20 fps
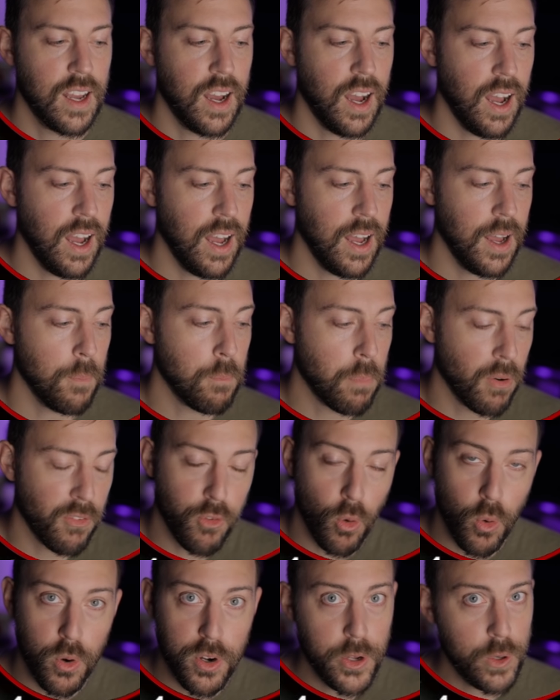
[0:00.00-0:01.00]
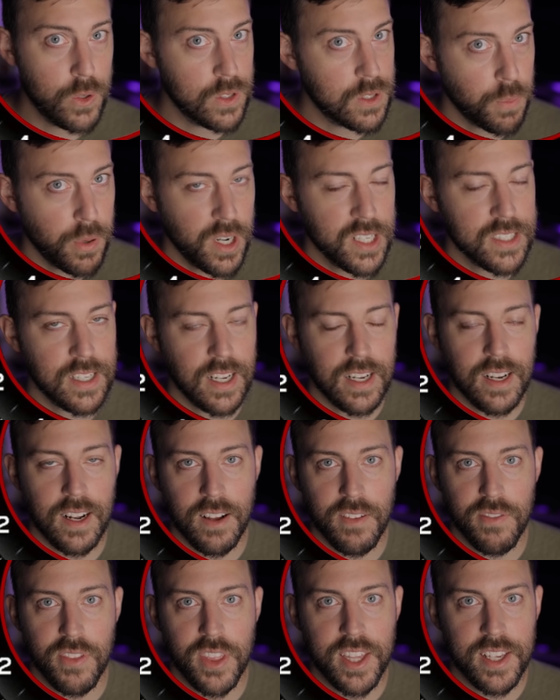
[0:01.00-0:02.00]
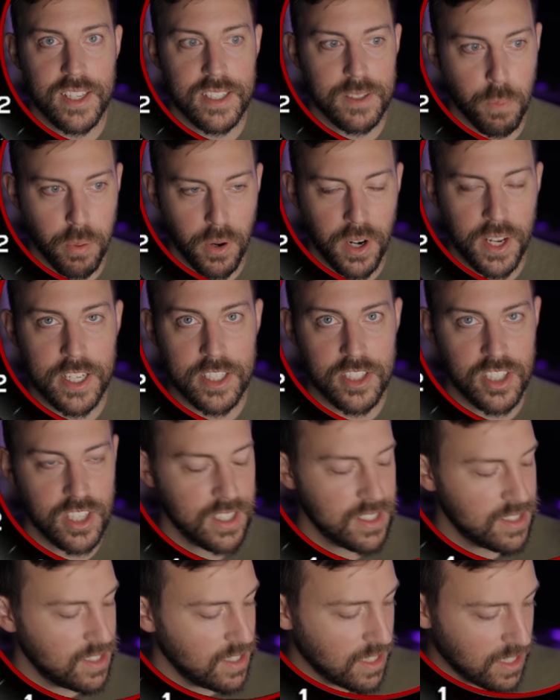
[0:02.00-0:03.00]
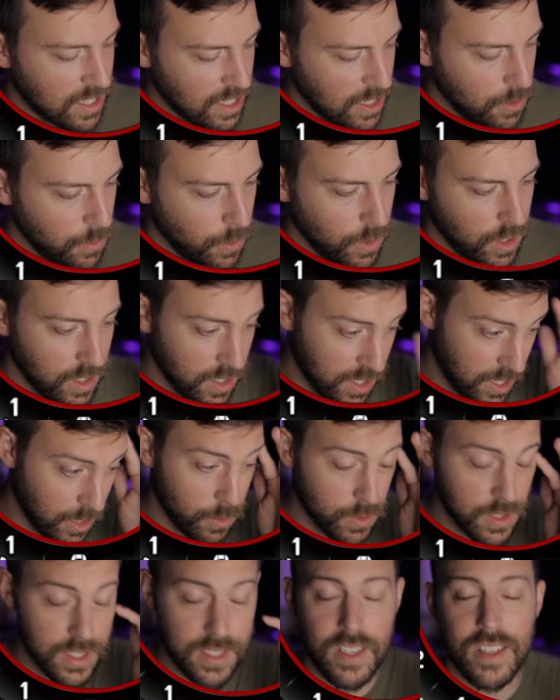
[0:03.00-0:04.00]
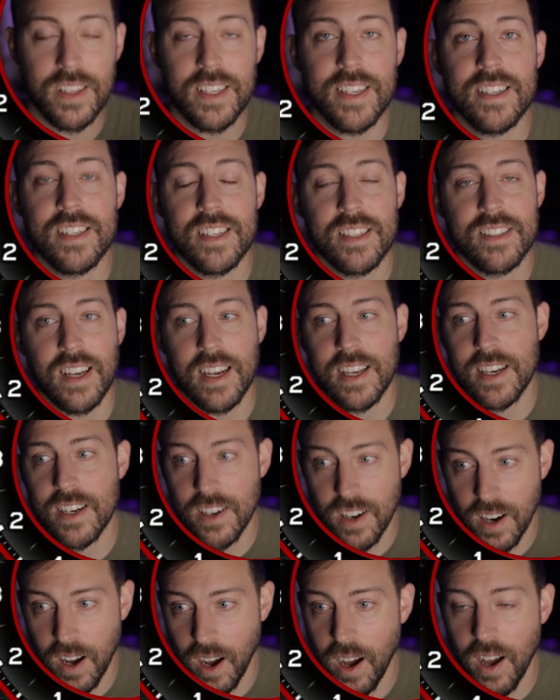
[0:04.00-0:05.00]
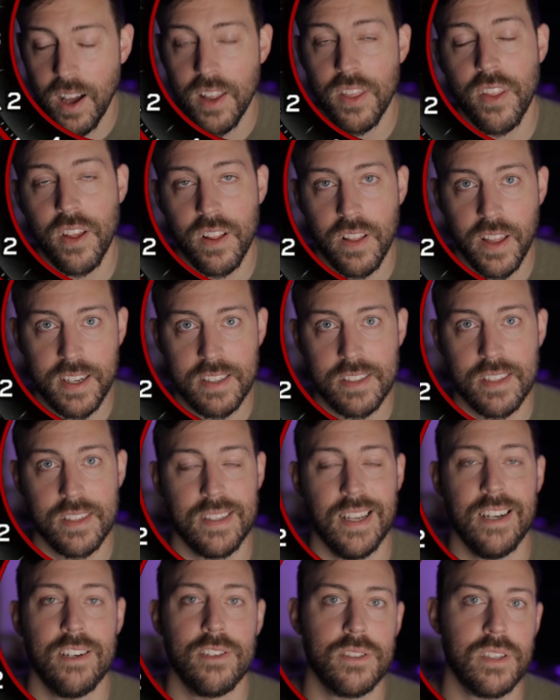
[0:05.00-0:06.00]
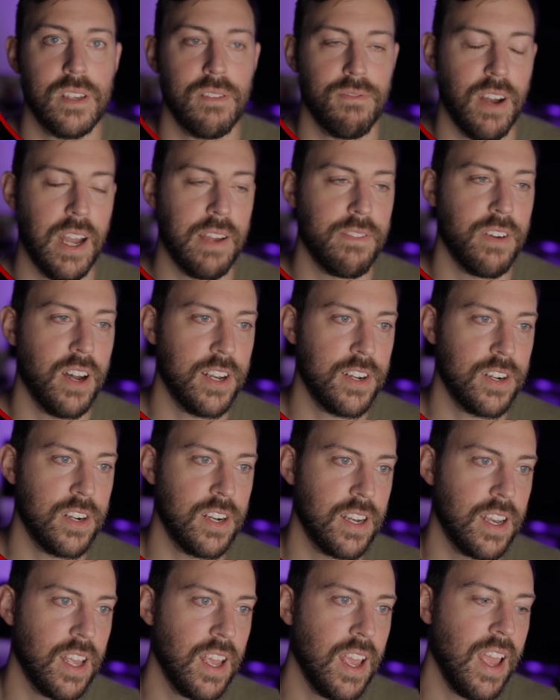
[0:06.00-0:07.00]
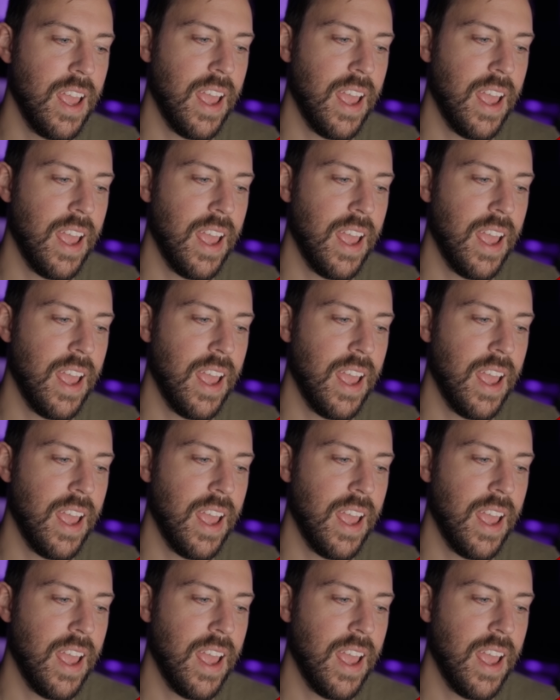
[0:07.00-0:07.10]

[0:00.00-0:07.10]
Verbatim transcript: Uh, before he was president of these branches, he, wa- he was the lead designer on the Lexus LC500.